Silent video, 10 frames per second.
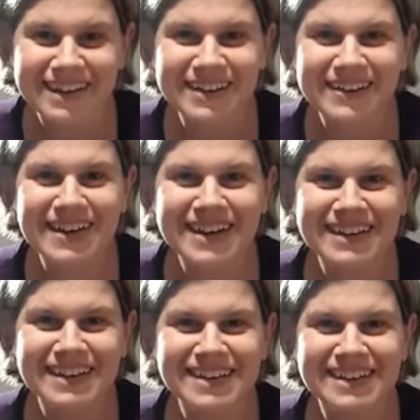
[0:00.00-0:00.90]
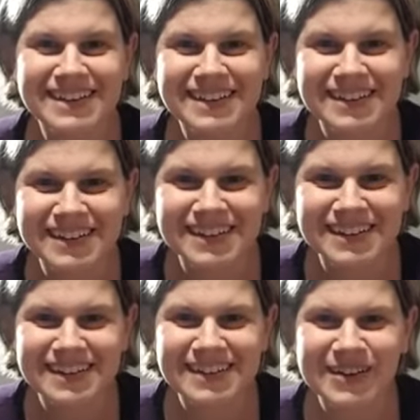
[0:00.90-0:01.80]
Hello, Hayley.
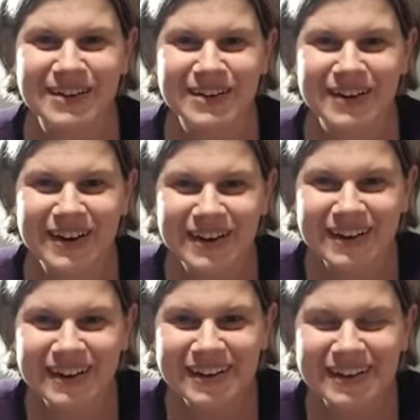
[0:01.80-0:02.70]
Hi.